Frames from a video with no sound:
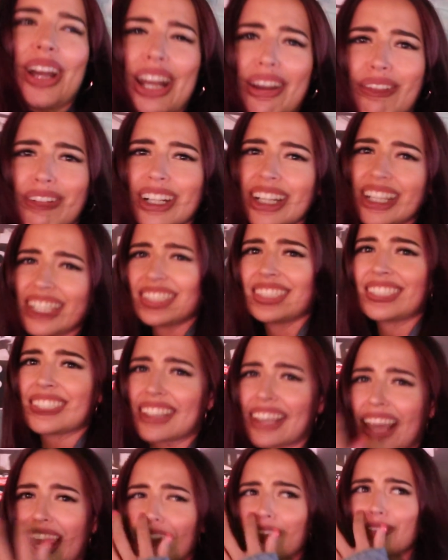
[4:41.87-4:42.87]
I never ate
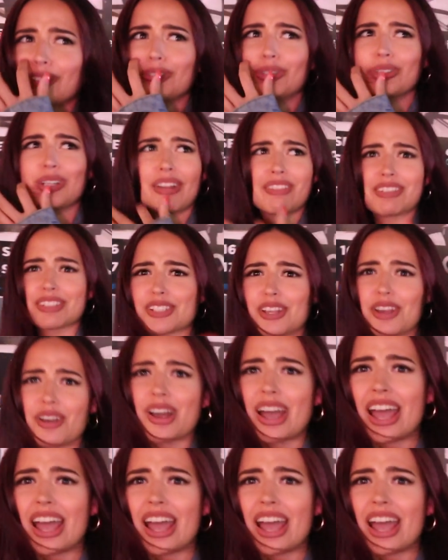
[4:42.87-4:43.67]
kangaroo, never saw